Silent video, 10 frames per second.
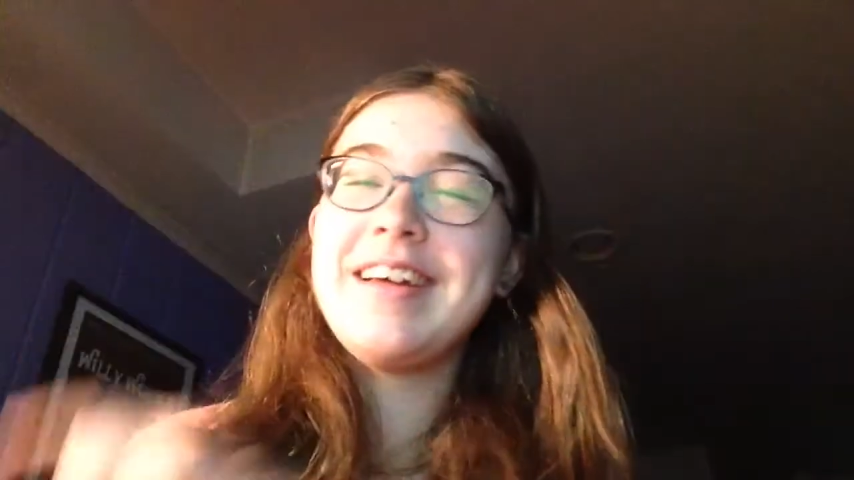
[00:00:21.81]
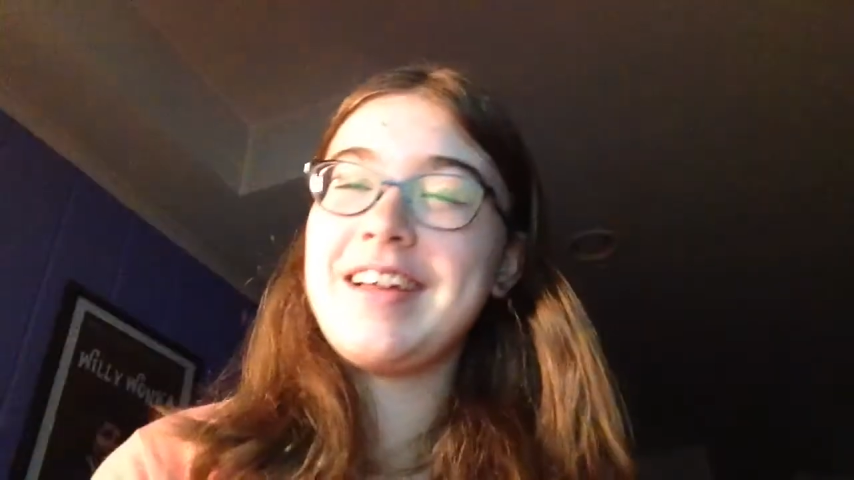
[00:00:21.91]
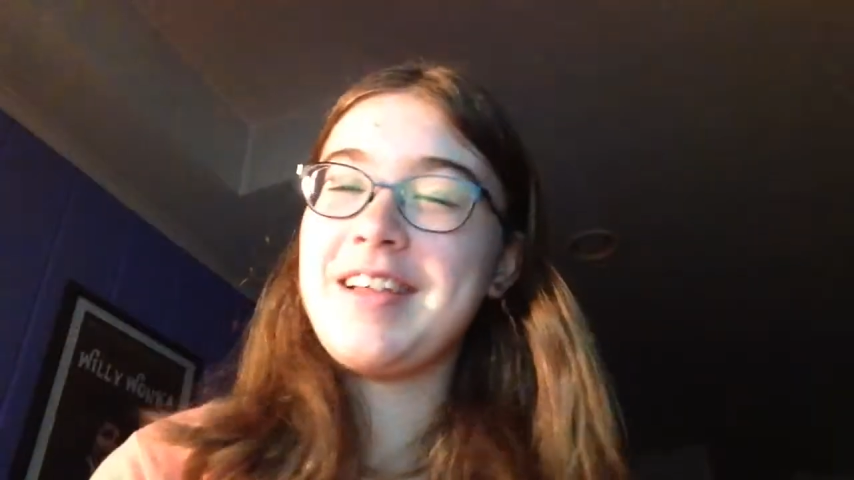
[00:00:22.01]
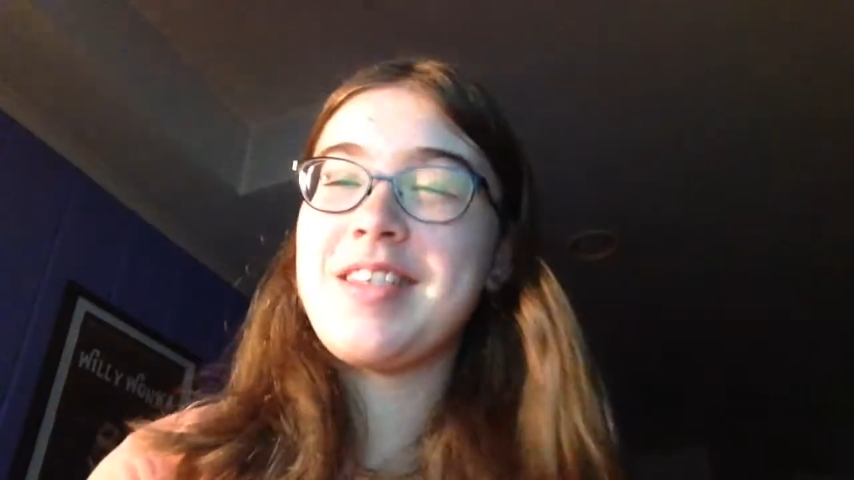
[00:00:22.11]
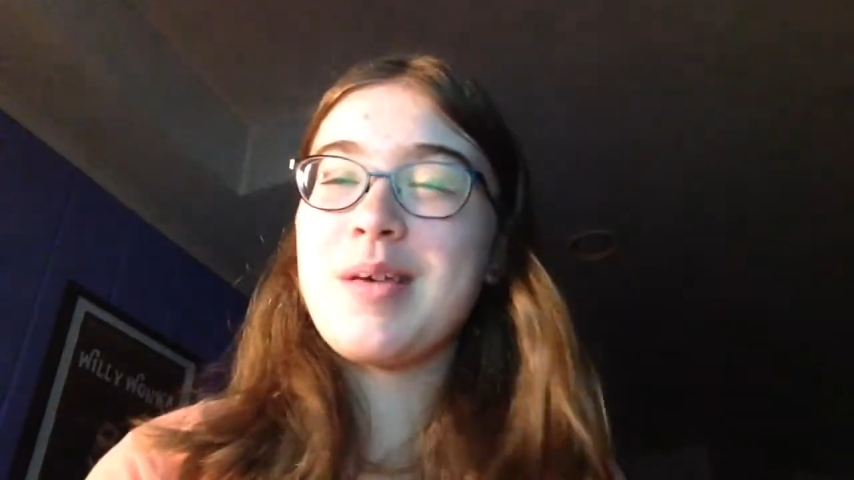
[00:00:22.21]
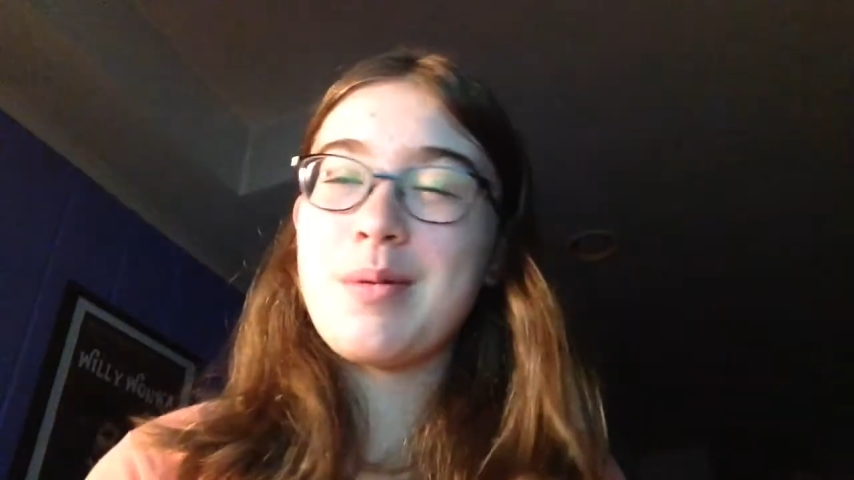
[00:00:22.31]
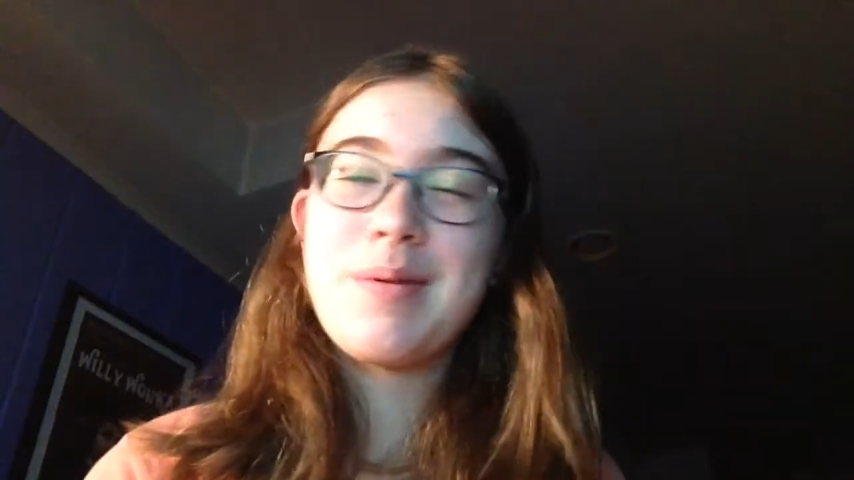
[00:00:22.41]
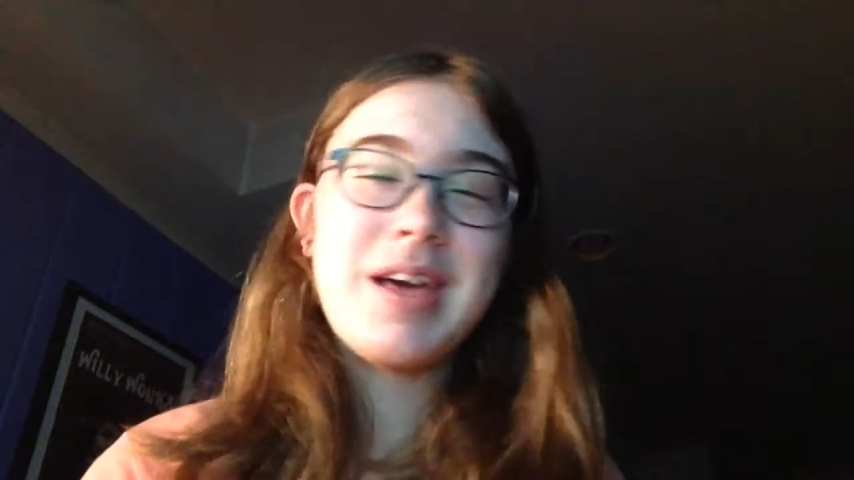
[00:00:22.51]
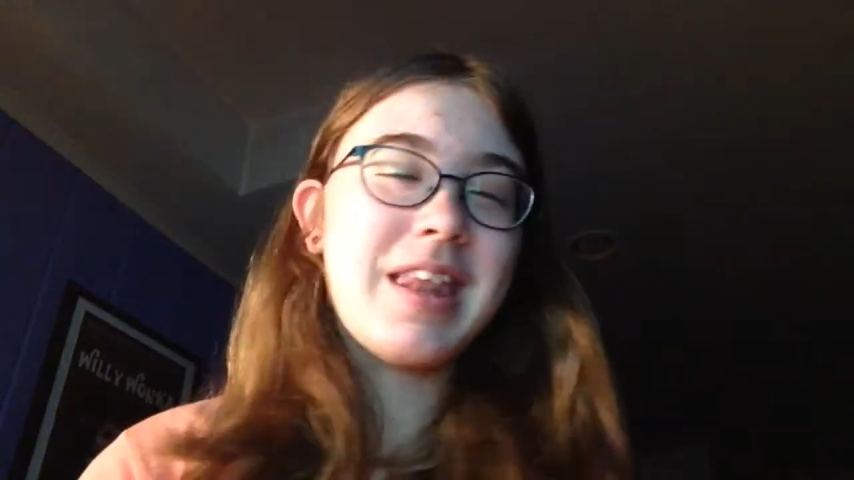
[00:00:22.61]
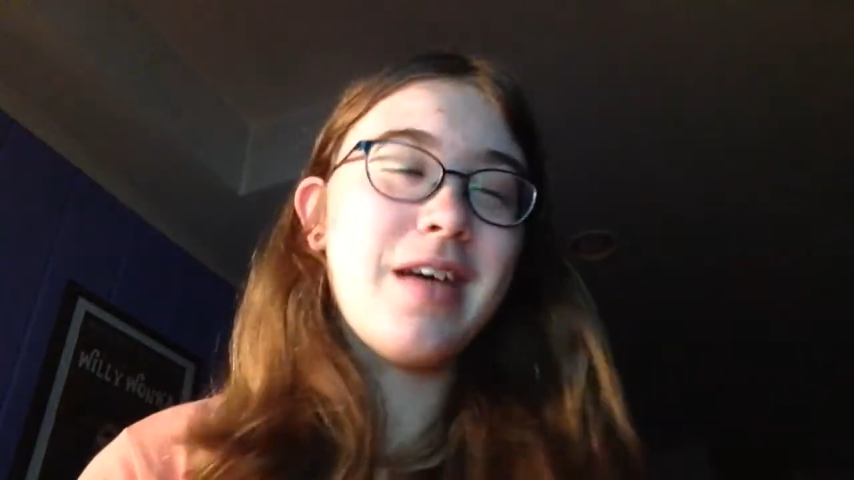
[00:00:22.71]
it's summer
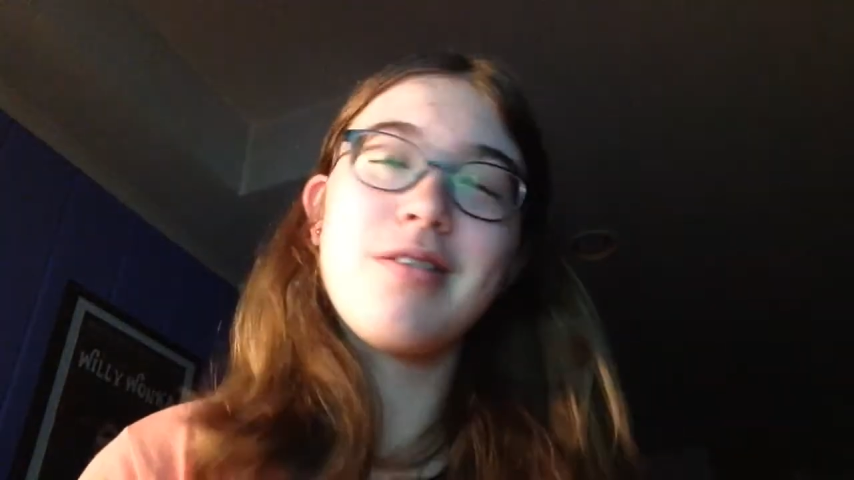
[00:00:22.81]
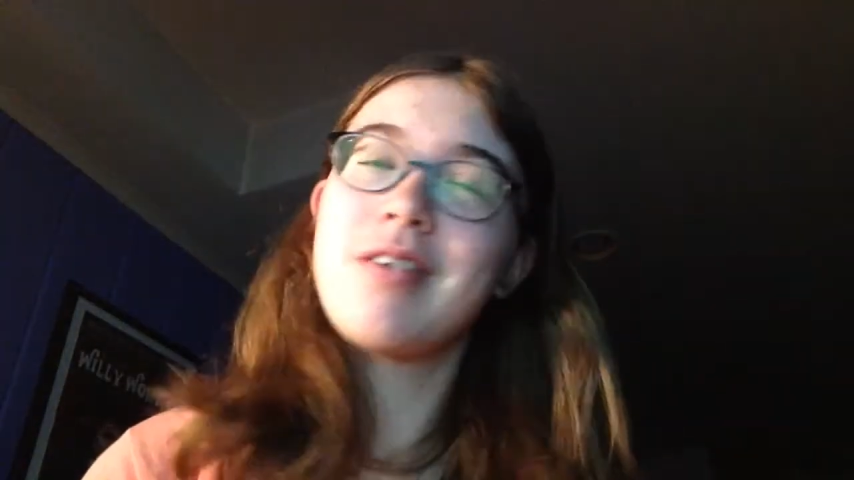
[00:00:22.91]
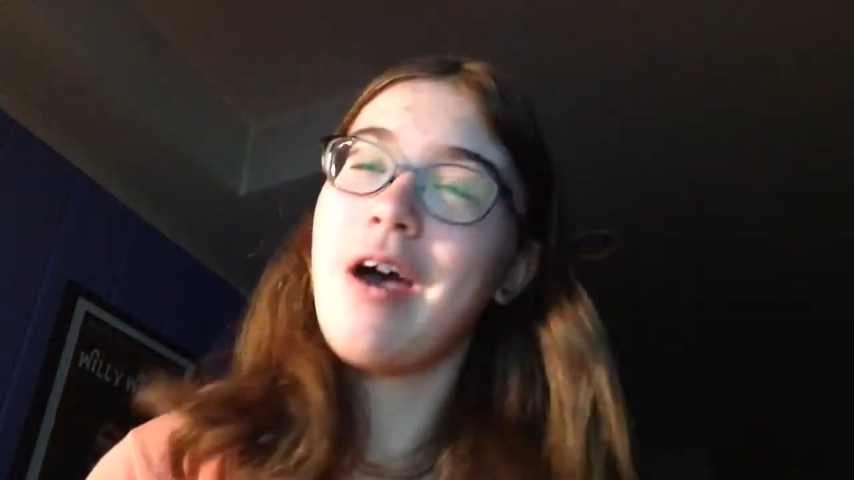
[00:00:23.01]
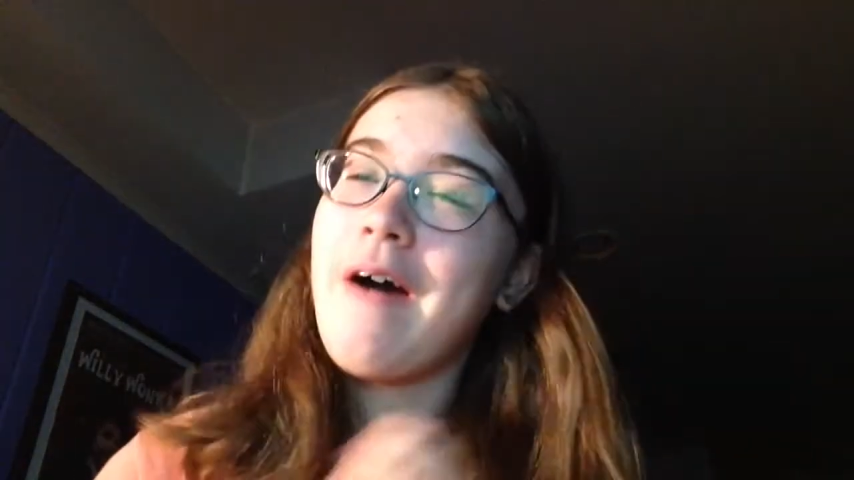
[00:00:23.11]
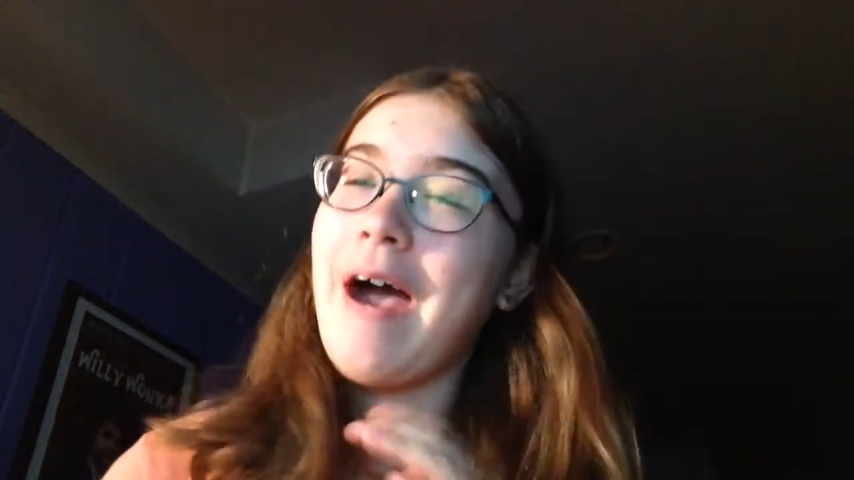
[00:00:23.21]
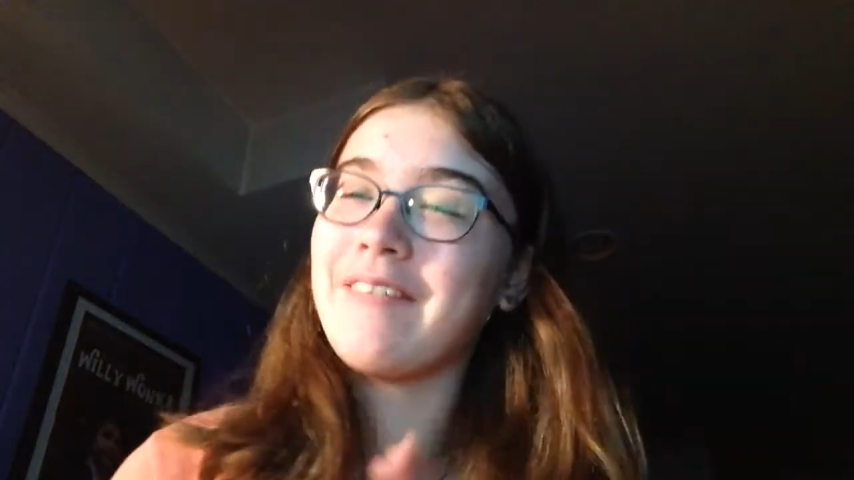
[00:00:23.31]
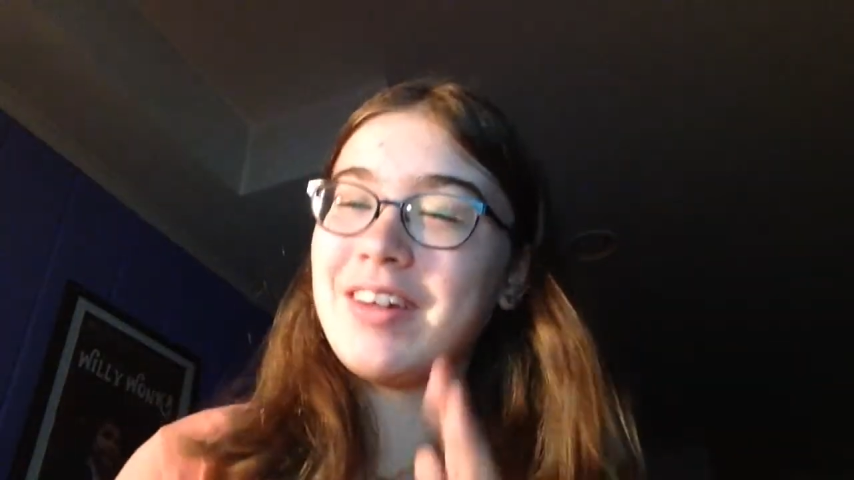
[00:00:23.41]
break now, so I'm